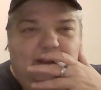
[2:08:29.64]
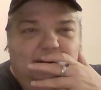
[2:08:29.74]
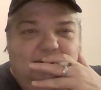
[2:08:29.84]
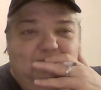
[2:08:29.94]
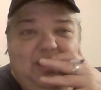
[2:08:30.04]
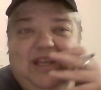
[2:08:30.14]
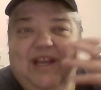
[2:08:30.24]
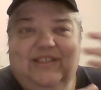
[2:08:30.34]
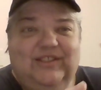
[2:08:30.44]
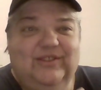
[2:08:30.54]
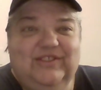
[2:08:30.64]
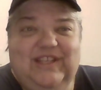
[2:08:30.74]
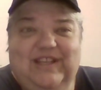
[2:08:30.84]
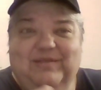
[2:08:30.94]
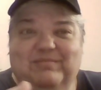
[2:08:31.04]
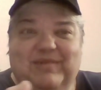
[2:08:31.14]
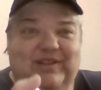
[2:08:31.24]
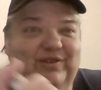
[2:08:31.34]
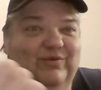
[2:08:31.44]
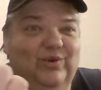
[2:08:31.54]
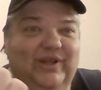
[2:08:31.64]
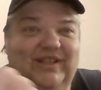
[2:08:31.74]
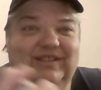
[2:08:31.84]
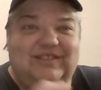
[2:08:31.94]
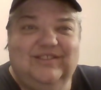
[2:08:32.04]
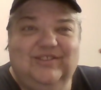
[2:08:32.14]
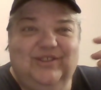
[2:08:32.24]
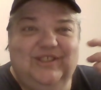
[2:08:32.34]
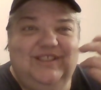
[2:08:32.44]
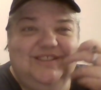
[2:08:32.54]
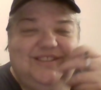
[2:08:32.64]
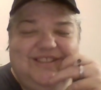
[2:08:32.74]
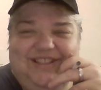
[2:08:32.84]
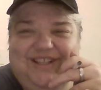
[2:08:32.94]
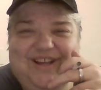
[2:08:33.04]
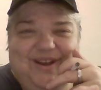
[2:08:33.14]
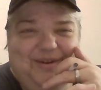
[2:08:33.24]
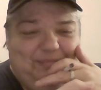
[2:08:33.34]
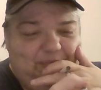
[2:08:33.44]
To me, I still see them in their 40s, 30s, you know.